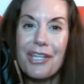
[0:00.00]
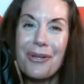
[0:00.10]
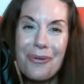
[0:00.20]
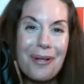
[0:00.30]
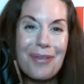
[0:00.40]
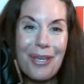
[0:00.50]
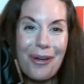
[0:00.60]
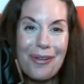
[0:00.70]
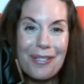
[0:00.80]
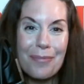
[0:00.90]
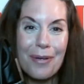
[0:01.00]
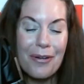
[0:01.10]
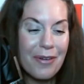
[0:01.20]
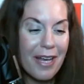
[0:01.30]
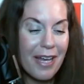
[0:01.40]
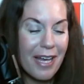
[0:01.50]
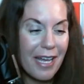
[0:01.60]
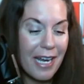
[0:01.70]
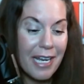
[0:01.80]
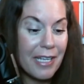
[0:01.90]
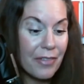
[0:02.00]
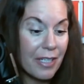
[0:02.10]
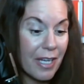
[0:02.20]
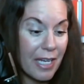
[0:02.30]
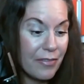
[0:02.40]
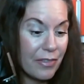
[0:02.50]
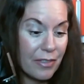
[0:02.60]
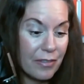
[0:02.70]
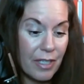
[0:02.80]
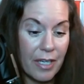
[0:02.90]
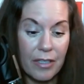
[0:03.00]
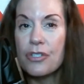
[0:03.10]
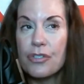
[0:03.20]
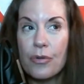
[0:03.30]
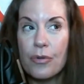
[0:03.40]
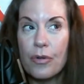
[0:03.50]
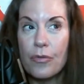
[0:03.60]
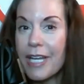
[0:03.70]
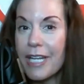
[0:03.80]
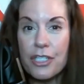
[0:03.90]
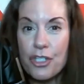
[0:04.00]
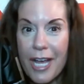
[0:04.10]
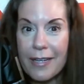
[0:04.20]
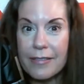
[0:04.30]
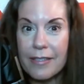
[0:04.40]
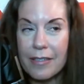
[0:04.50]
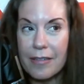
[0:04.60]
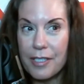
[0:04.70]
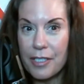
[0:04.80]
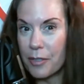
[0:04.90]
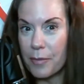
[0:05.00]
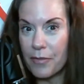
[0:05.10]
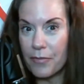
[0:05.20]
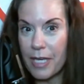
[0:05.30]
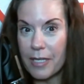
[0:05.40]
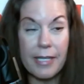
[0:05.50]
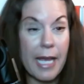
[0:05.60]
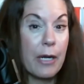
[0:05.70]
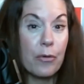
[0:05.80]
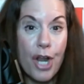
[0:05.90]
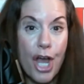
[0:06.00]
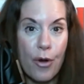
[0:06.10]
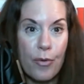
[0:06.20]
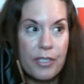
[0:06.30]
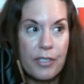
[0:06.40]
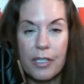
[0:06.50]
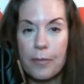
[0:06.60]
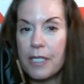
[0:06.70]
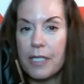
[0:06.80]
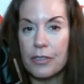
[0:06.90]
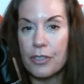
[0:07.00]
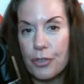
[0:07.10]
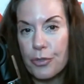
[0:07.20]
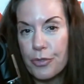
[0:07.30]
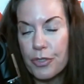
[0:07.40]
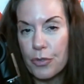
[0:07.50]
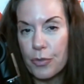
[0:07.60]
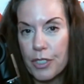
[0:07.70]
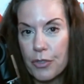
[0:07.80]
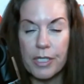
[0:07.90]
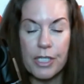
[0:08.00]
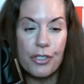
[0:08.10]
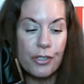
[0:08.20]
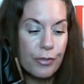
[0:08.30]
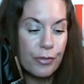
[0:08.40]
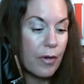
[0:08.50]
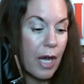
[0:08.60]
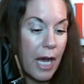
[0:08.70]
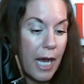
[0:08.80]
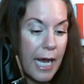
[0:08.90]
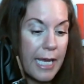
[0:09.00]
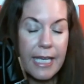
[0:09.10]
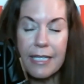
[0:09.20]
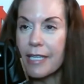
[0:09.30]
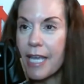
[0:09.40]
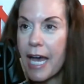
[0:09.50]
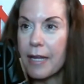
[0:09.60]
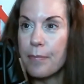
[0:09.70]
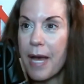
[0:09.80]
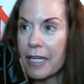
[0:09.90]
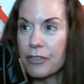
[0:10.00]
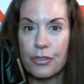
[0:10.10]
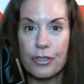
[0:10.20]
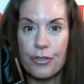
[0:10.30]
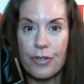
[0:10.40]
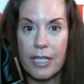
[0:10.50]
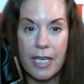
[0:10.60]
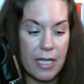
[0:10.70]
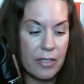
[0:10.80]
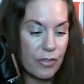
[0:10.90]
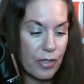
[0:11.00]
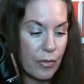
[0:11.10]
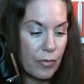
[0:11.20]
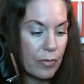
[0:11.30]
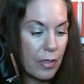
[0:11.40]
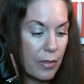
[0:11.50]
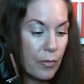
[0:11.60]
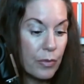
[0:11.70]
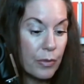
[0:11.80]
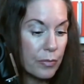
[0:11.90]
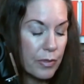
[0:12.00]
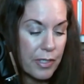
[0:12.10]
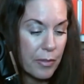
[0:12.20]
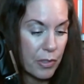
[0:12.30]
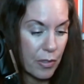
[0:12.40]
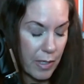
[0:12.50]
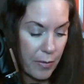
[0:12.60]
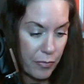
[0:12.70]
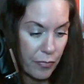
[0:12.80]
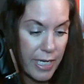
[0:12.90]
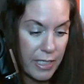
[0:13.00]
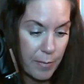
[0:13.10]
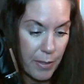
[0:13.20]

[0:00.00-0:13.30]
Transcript: And you know what I'm curious about? Oh and I didn't God. even, I didn't even, yeah. So Randy Jackson, is he going to be in Vegas? I don't know. Is he going to be in the shows in 2022? I guess he had back surgery again. So we'll we'll see what's going on with Randy.